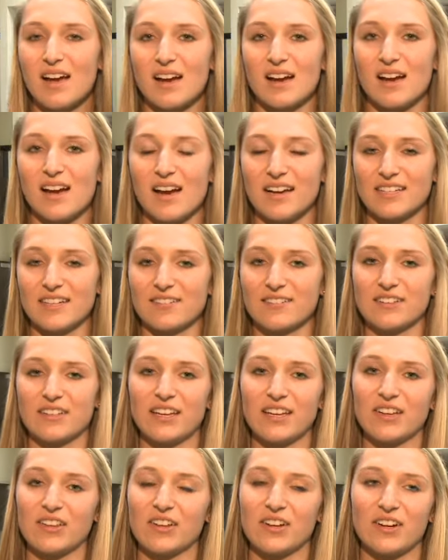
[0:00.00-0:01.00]
I
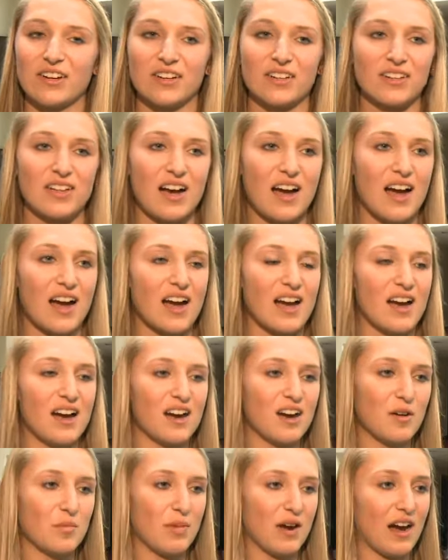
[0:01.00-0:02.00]
definitely learned a lot
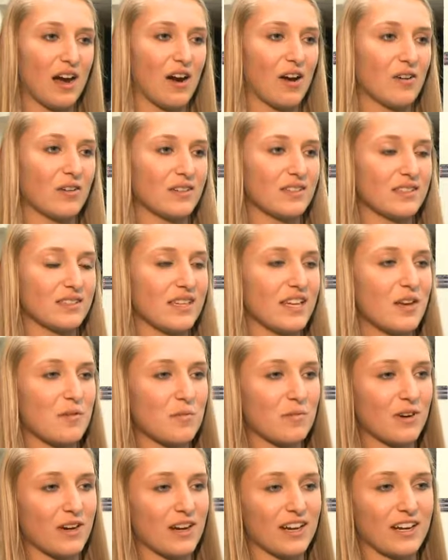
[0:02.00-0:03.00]
about
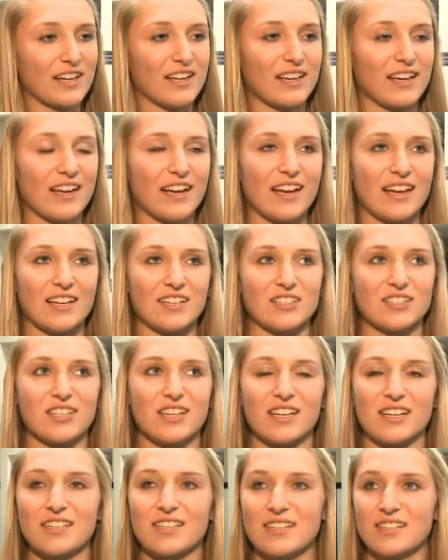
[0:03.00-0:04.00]
teamwork, and
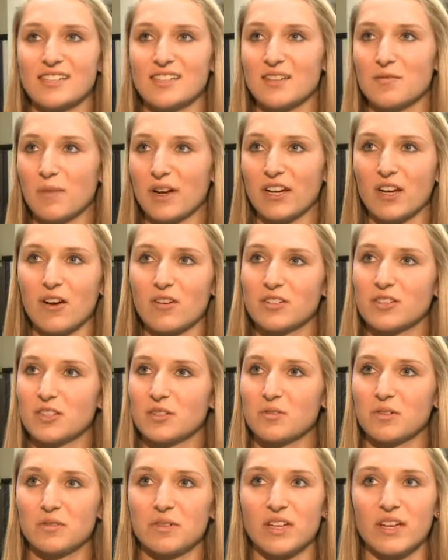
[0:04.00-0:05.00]
just my
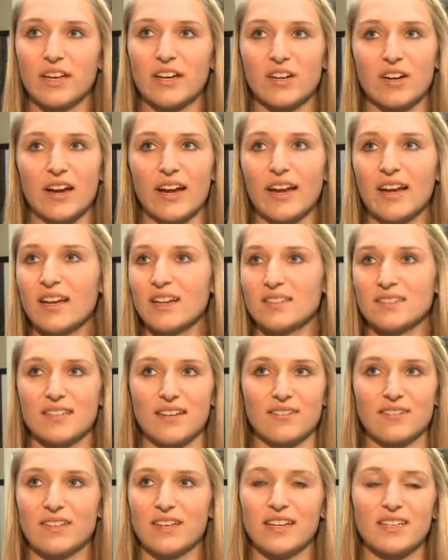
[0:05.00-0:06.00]
coaches were really great and
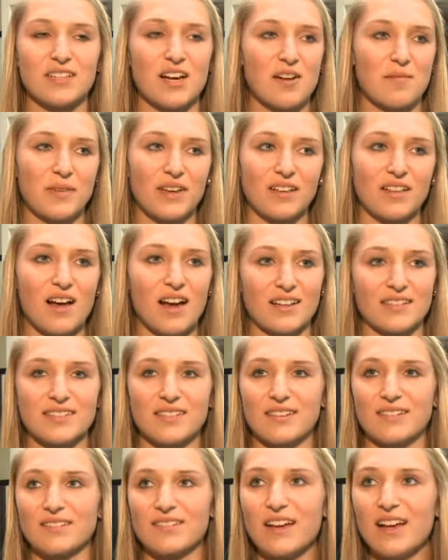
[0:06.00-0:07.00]
definitely taught me lots
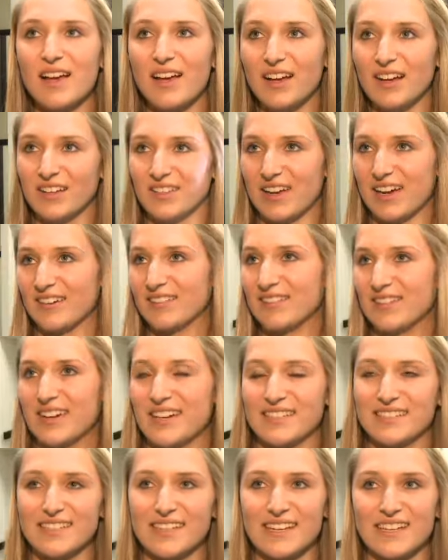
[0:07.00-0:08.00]
of life
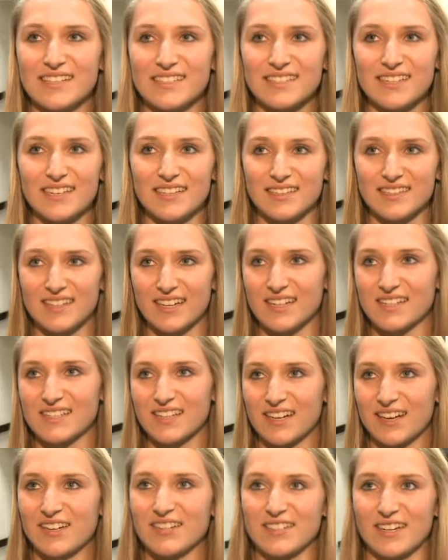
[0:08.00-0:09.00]
lessons and things
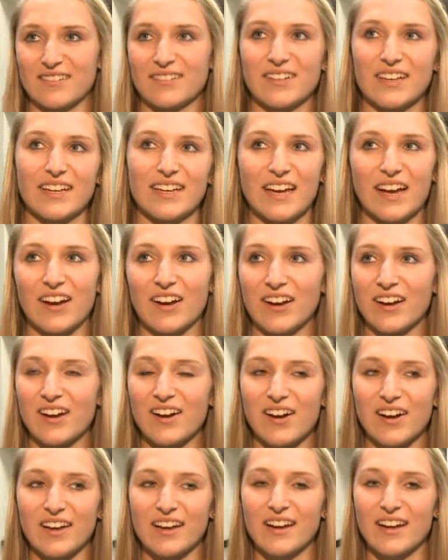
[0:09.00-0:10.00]
that I'll definitely carry
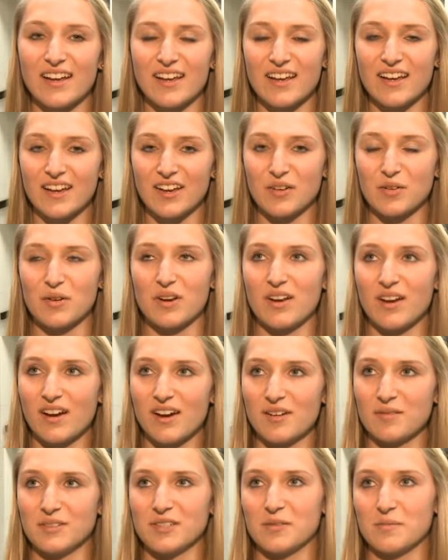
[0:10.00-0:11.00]
on in
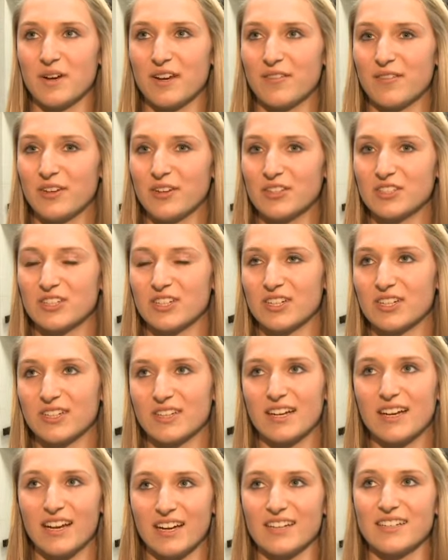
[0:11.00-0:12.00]
to my
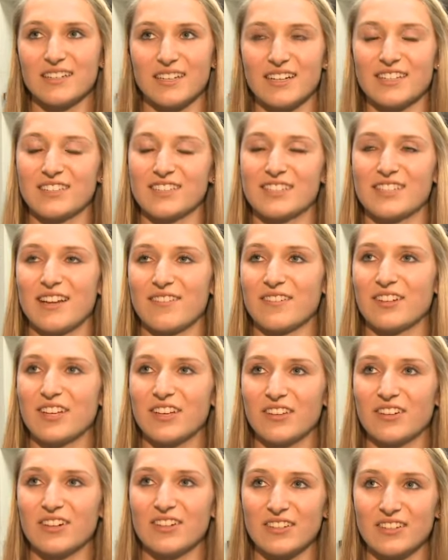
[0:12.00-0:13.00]
future, and I just
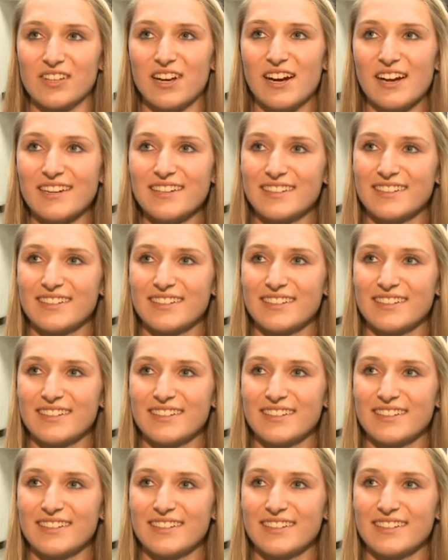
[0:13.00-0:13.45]
definitely learned a lot.